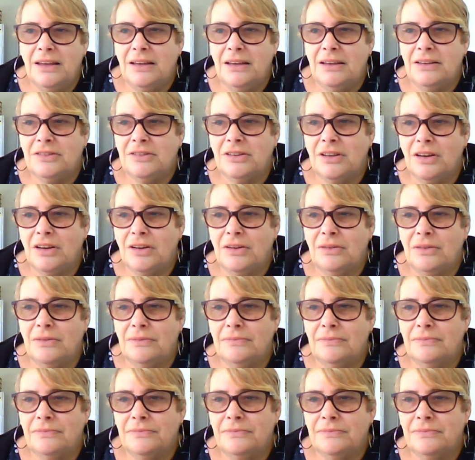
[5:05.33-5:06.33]
So
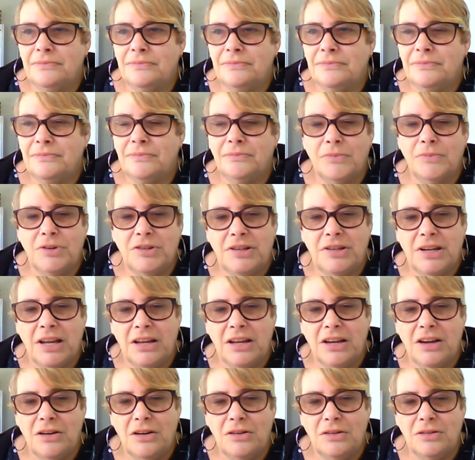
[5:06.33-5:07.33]
we
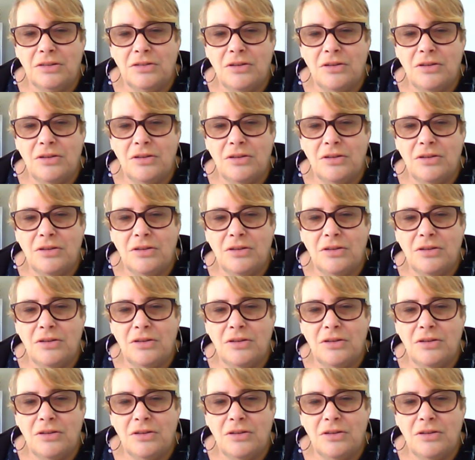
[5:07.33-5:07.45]
started going